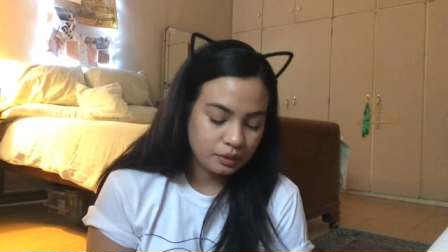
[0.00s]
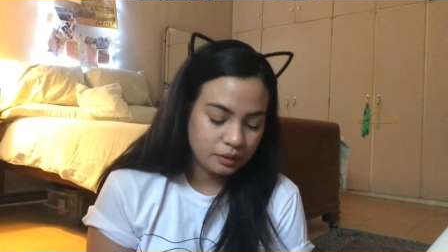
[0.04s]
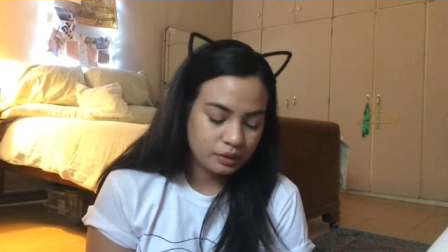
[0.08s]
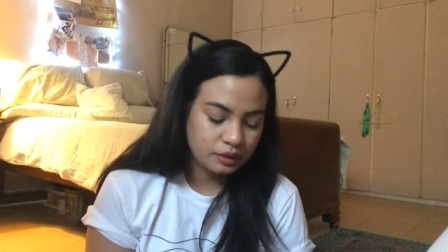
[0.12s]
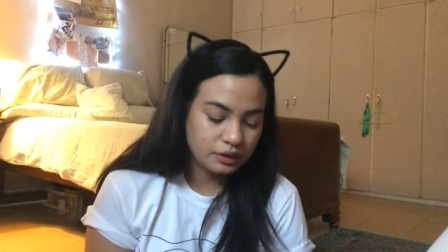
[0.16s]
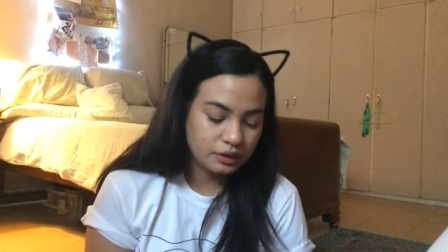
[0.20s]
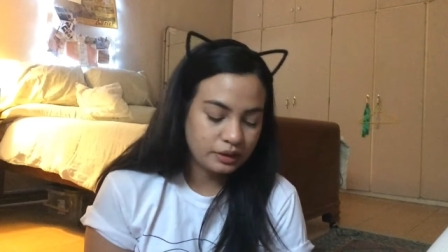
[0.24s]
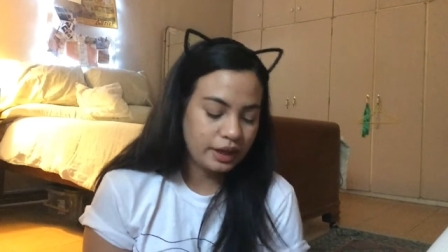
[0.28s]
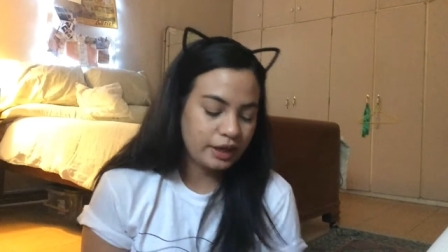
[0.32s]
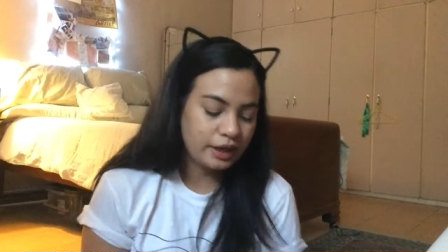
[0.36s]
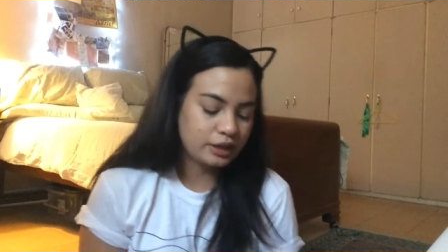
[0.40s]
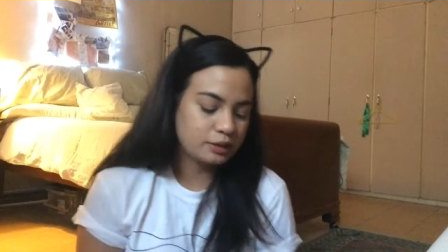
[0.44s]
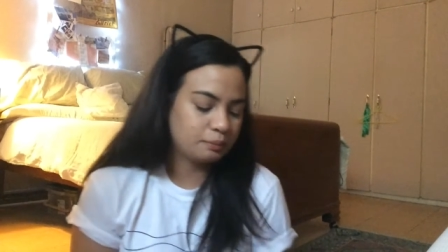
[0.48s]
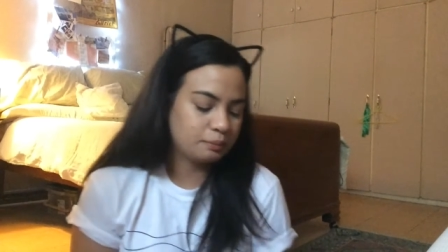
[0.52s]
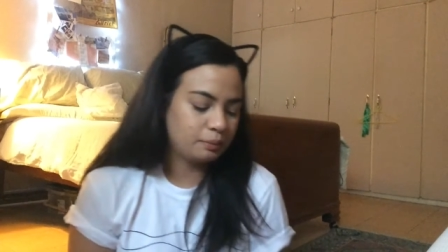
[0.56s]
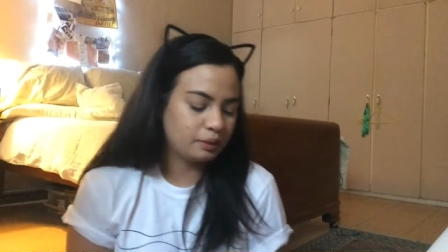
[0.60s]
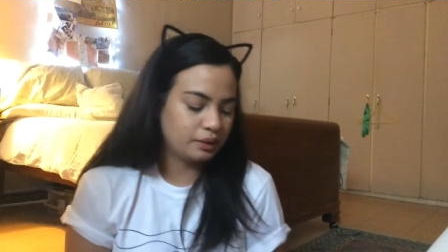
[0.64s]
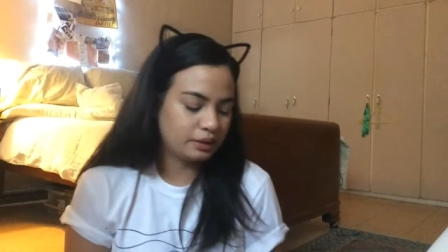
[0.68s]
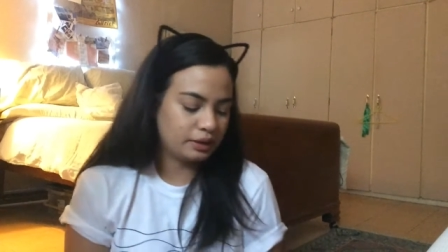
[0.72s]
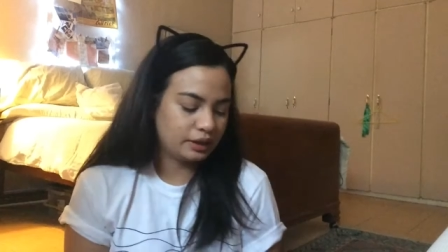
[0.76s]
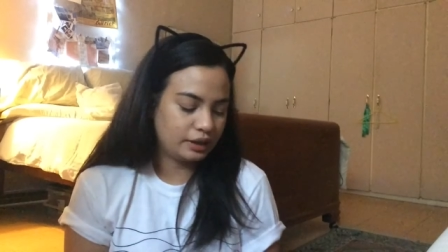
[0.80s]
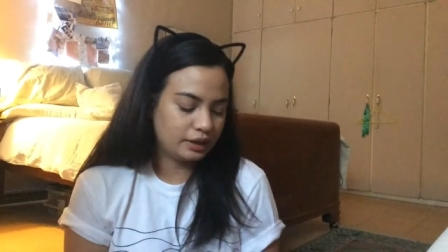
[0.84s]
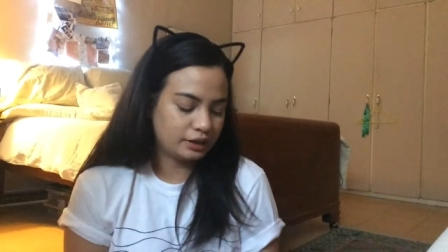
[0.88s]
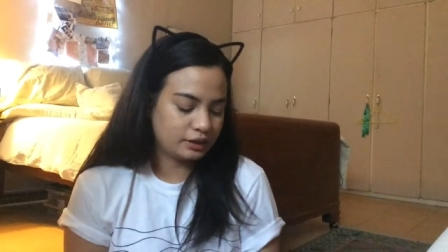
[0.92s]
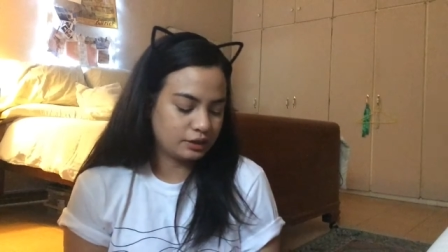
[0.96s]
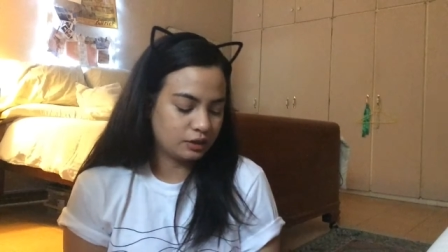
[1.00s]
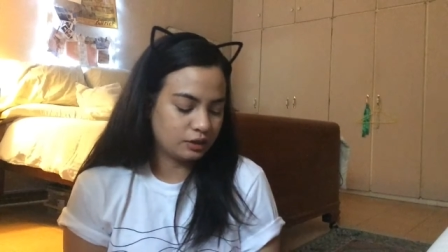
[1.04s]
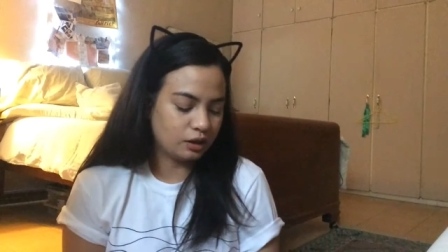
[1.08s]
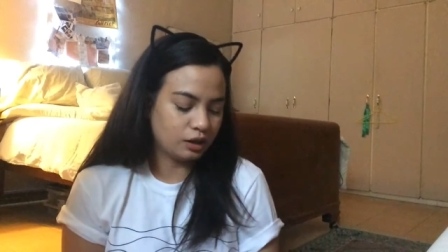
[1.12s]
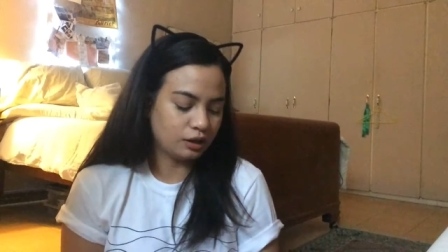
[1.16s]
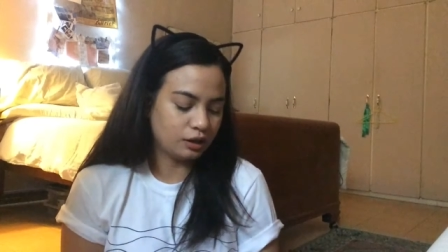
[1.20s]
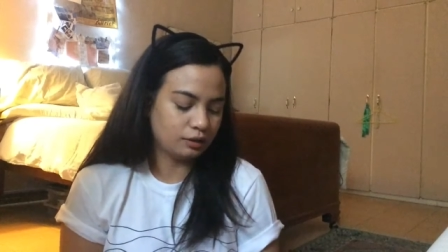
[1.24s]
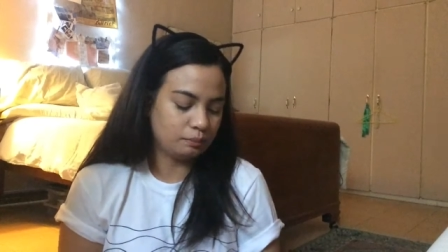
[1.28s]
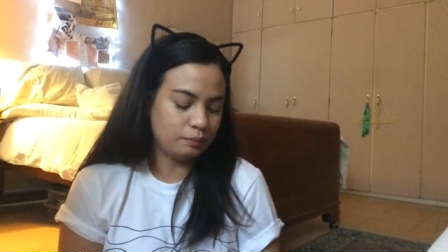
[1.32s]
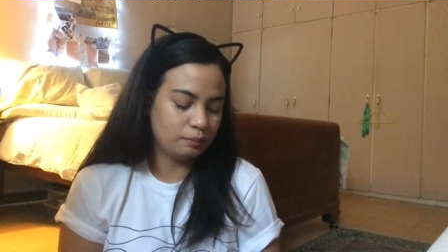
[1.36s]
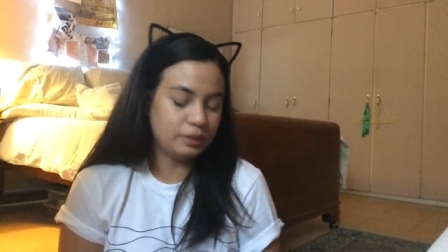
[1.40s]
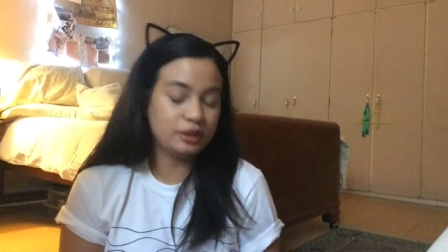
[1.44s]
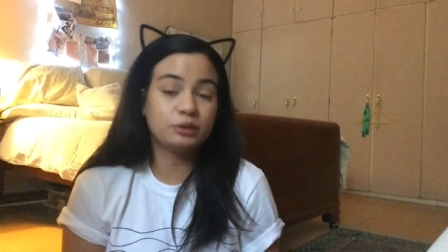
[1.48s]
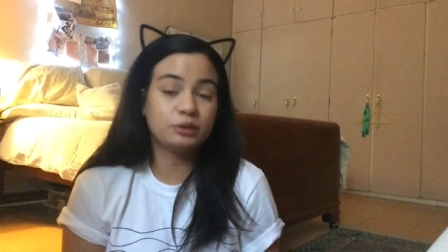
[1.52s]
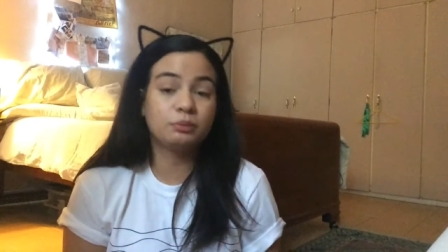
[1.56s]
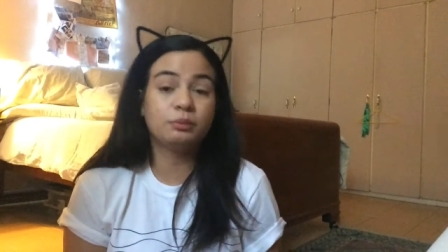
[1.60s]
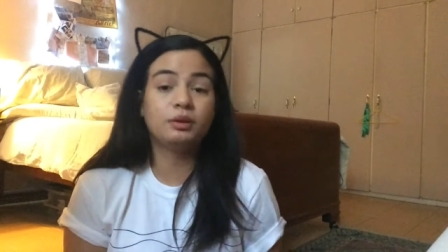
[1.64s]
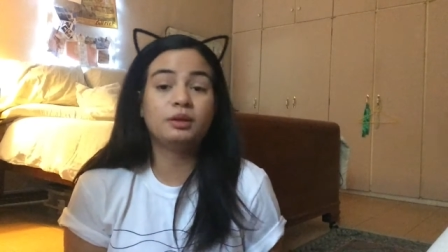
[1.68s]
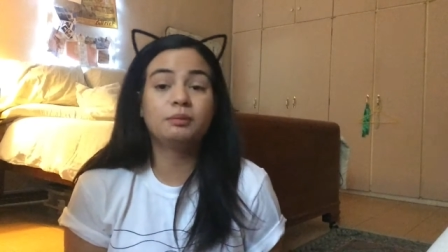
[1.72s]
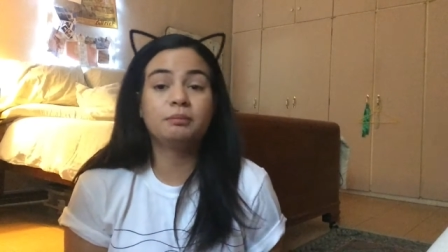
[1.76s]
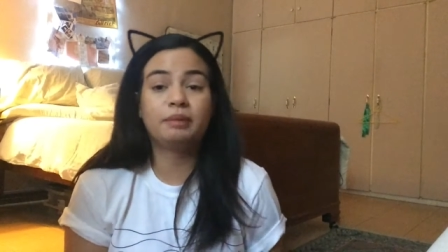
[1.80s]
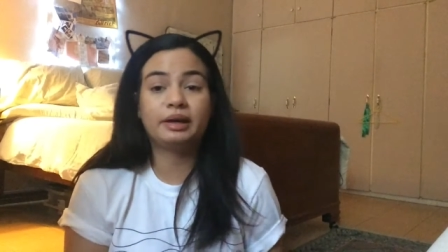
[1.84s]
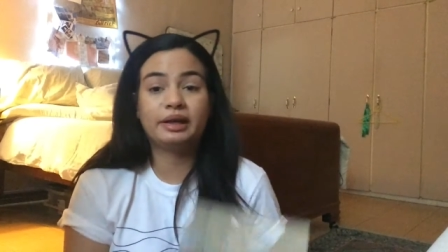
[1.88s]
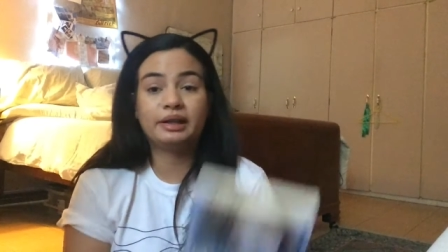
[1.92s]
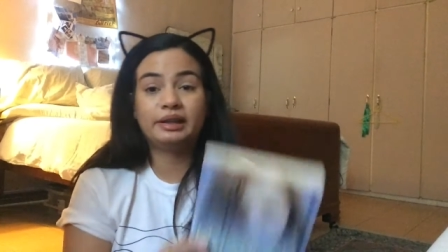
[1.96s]
The next book is called
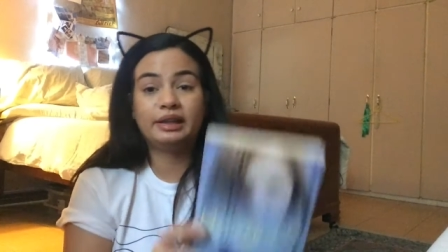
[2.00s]
Mistwood by